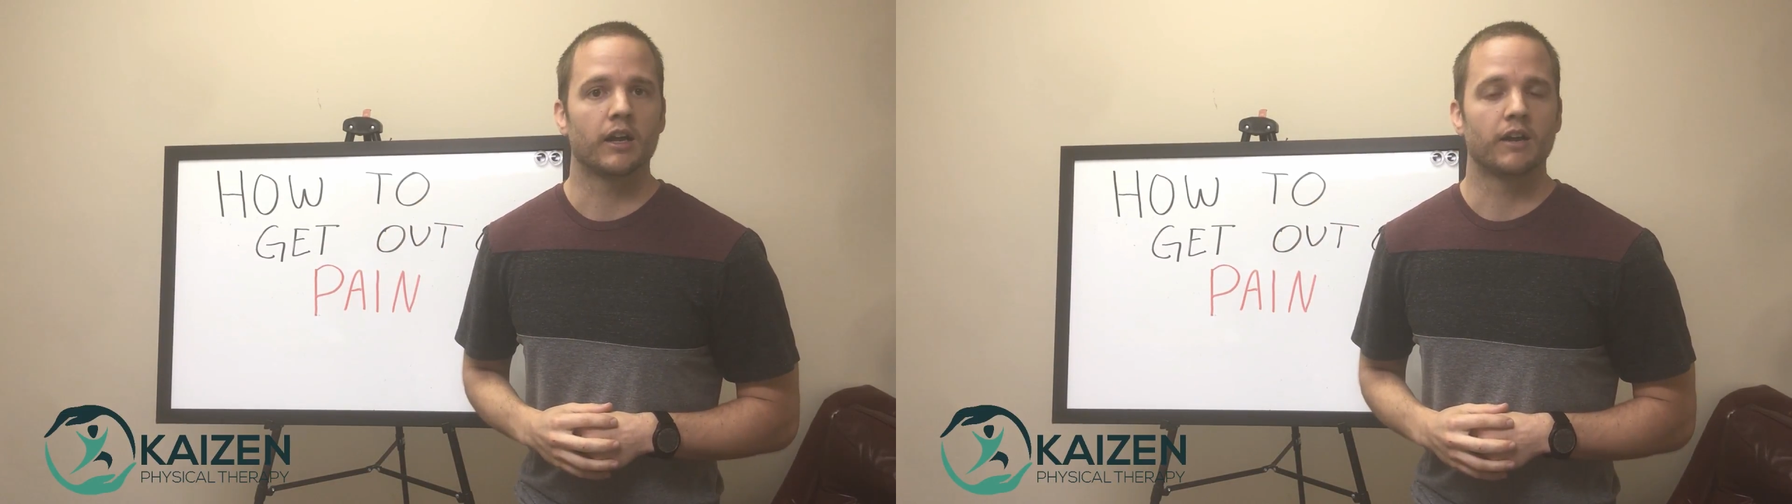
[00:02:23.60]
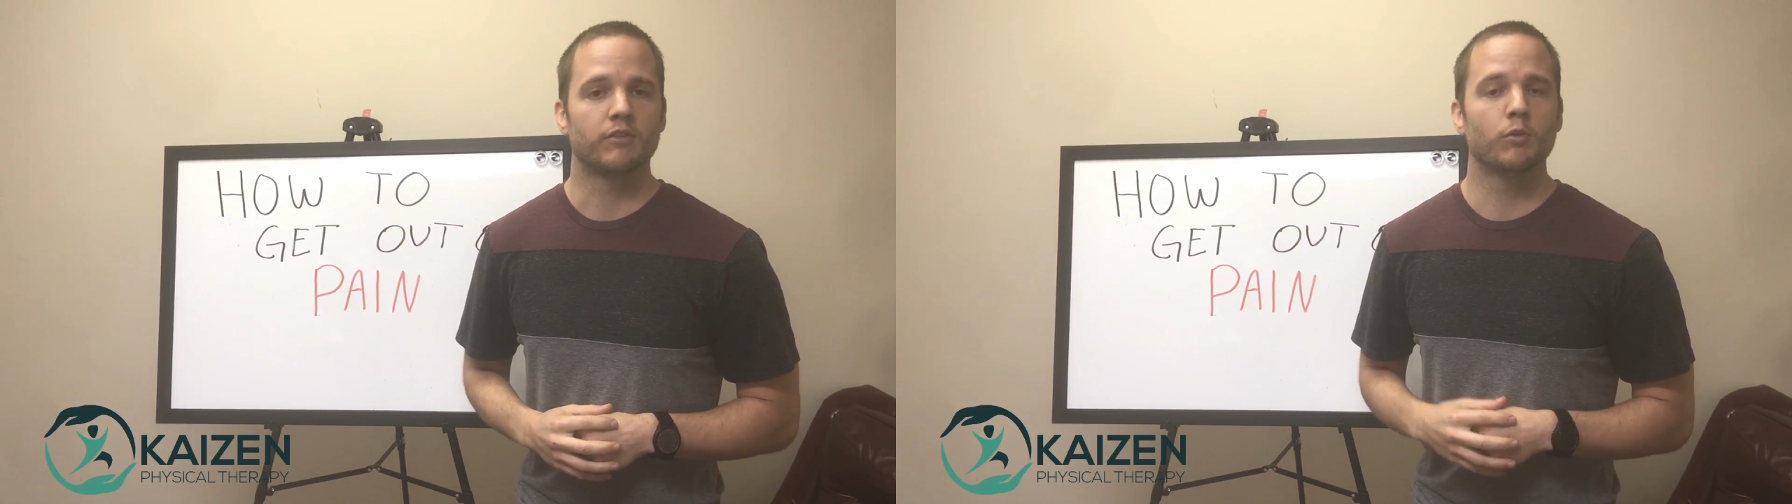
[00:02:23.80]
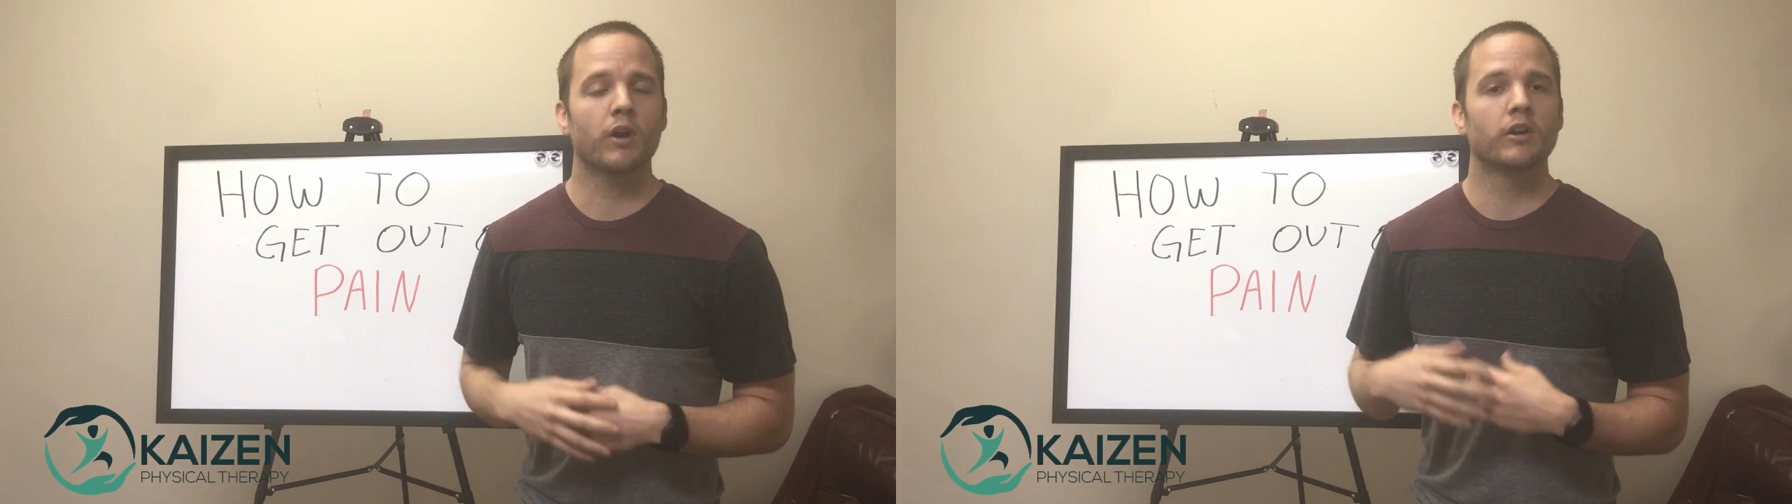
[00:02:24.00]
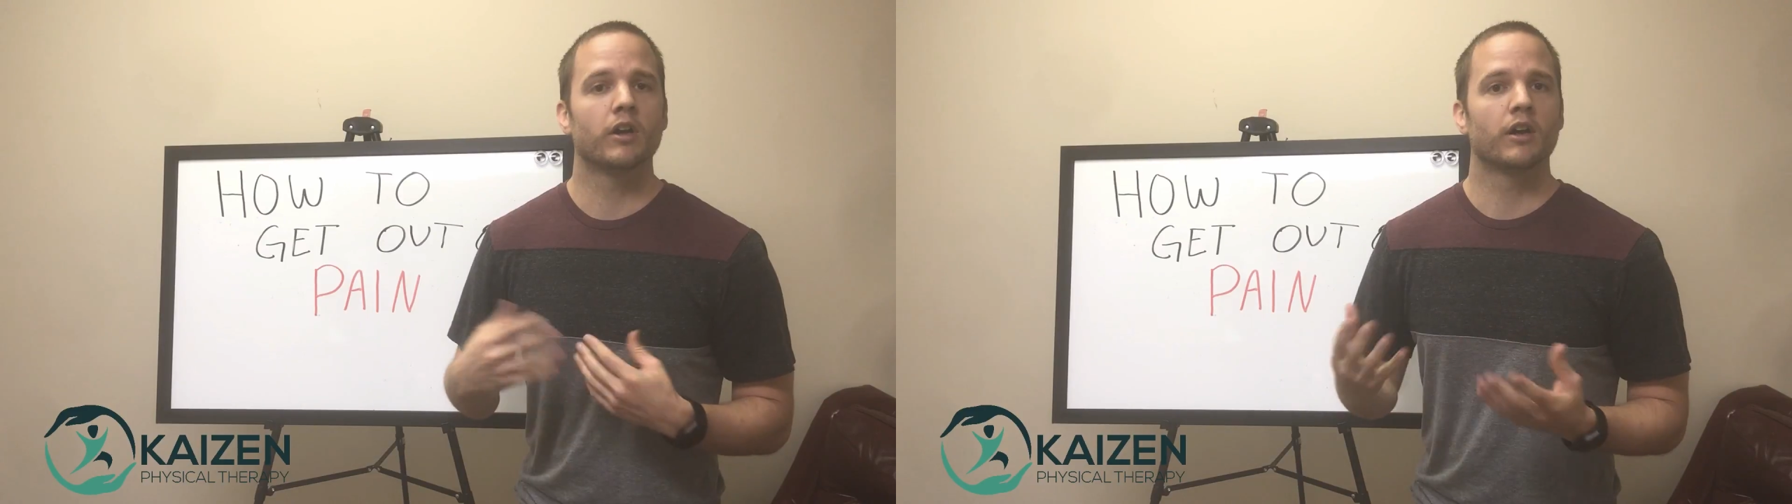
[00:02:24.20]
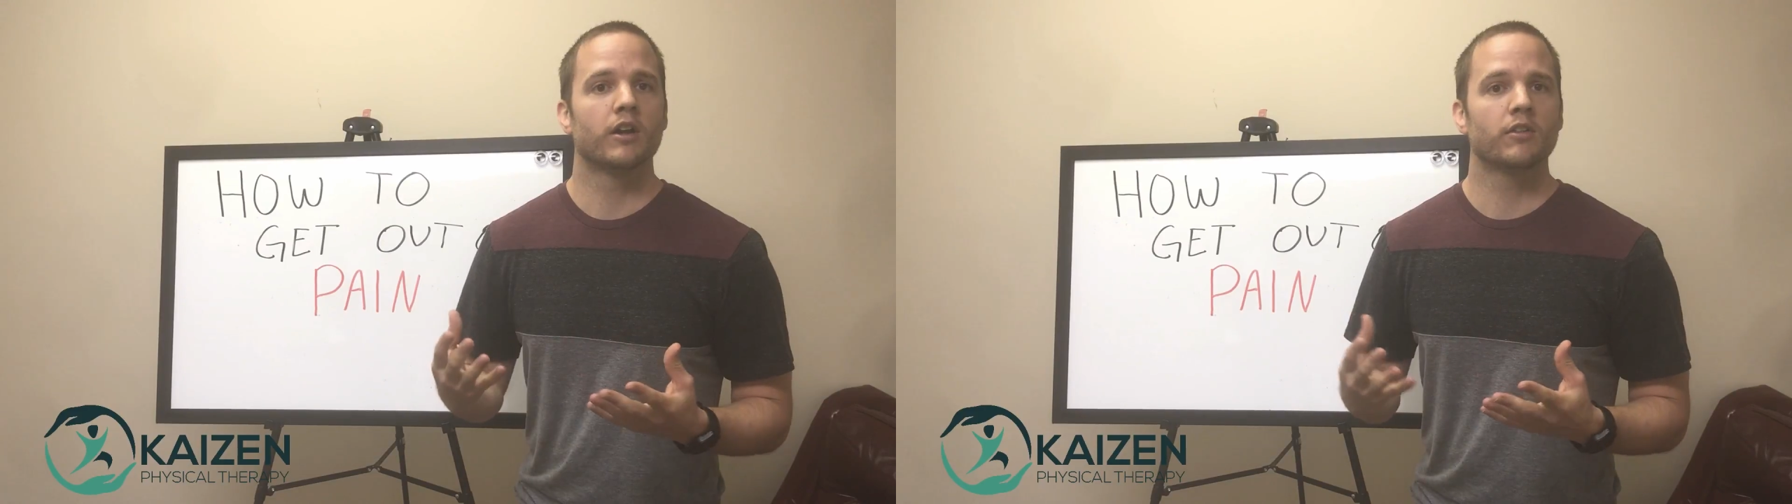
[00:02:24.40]
If you
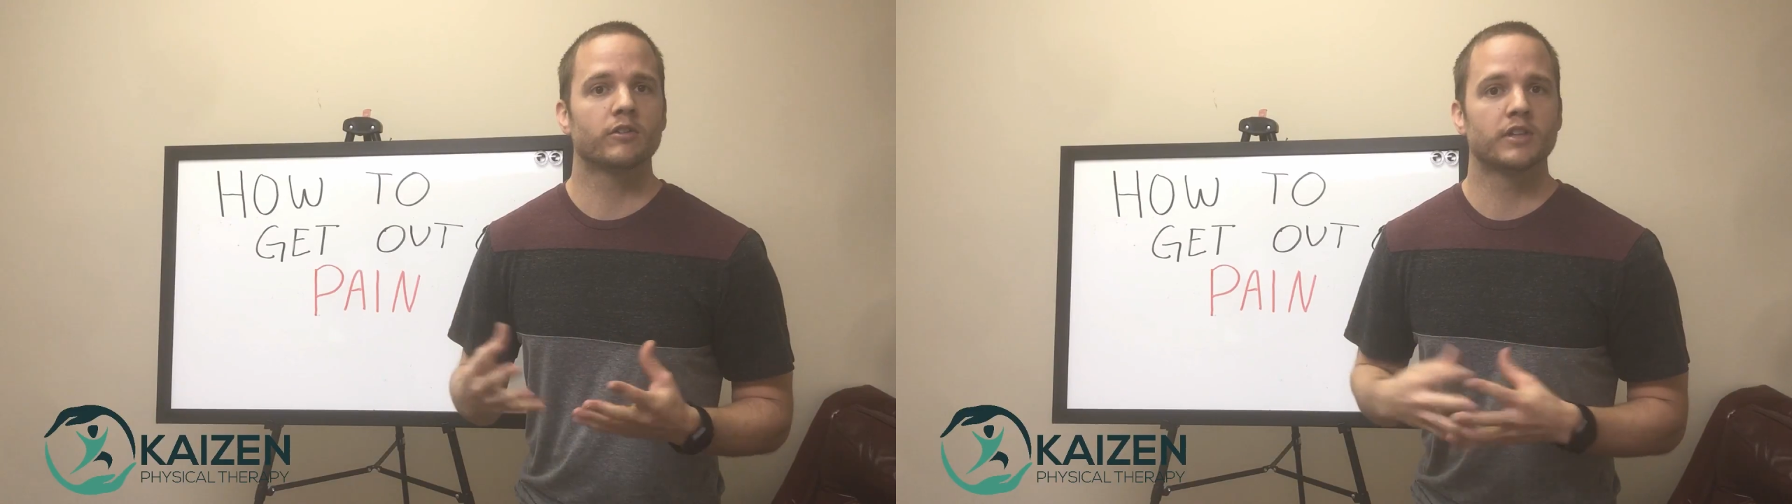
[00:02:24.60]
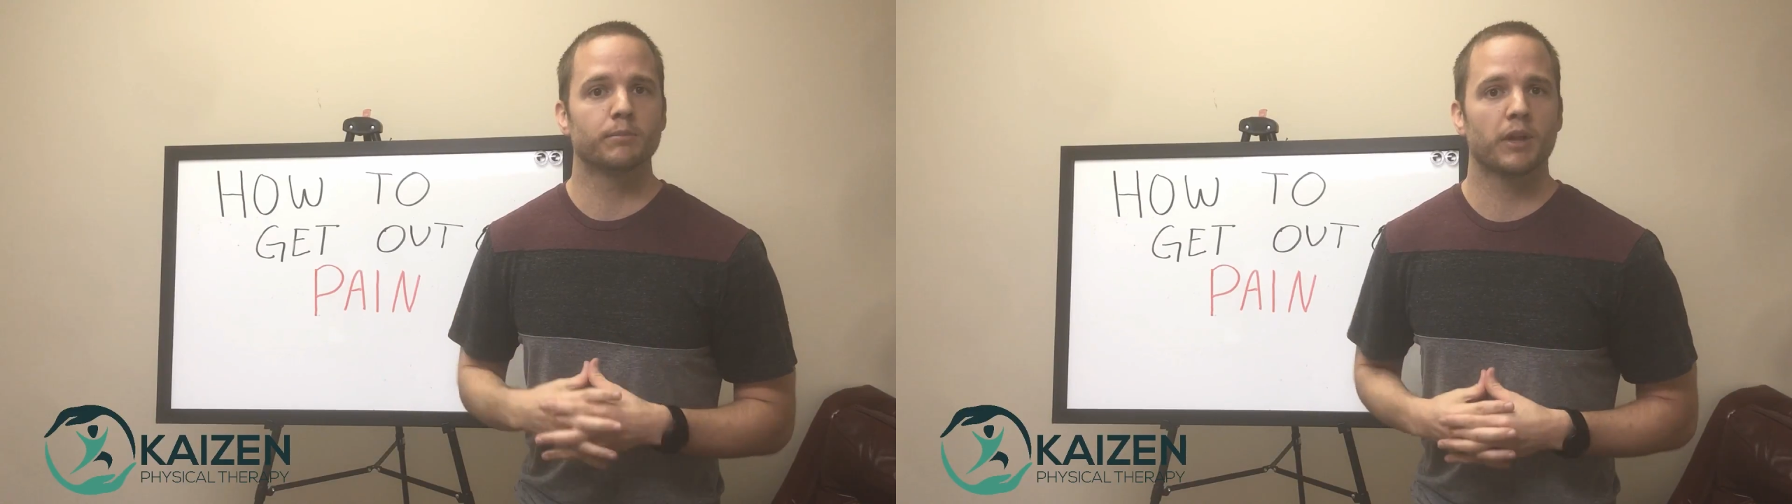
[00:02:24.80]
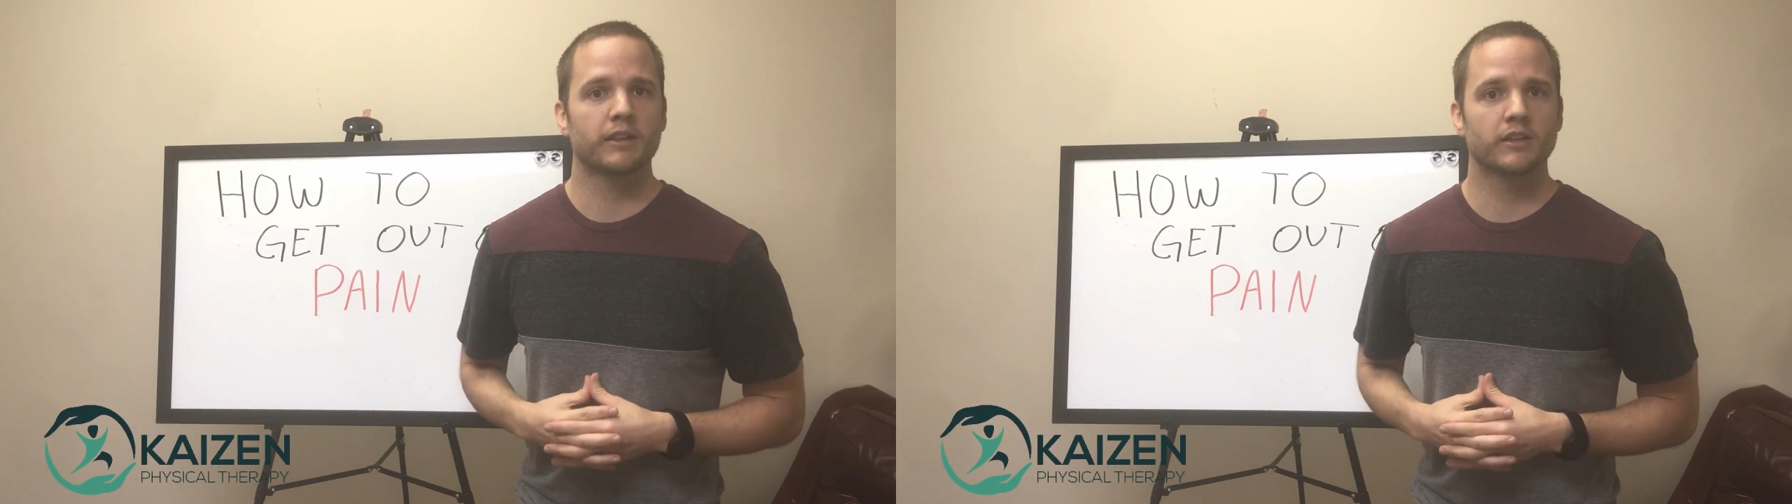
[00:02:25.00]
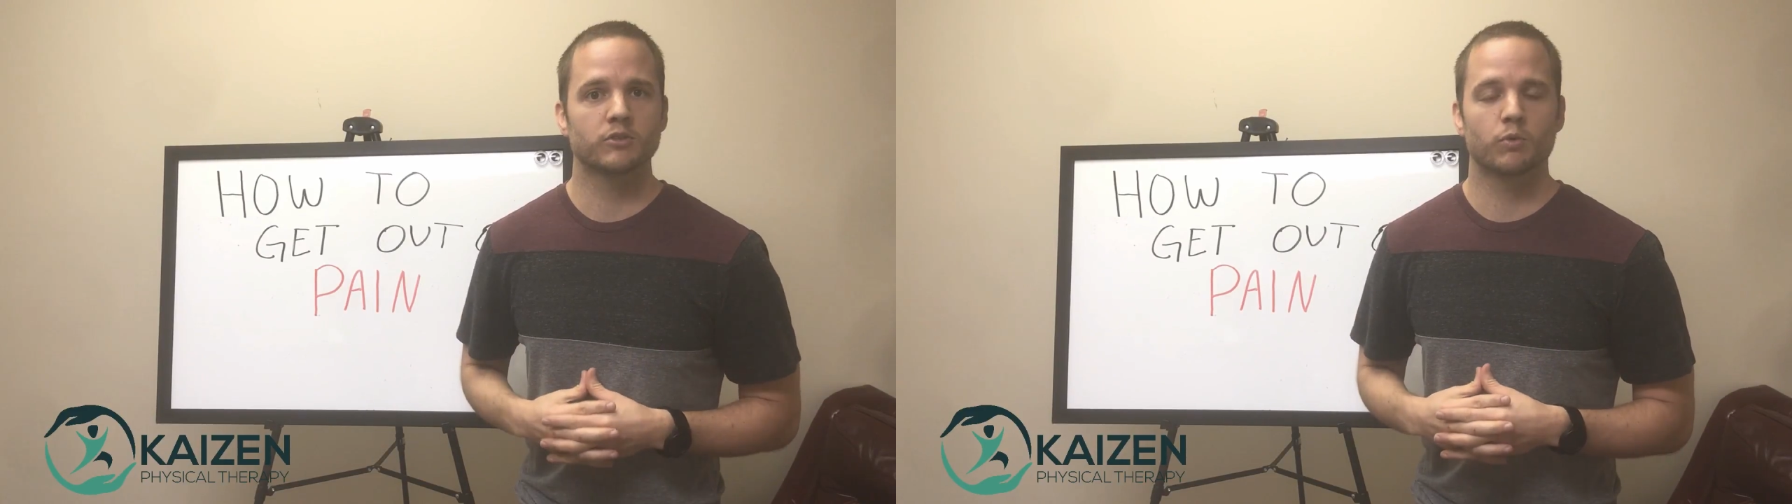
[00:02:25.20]
want another tip like this,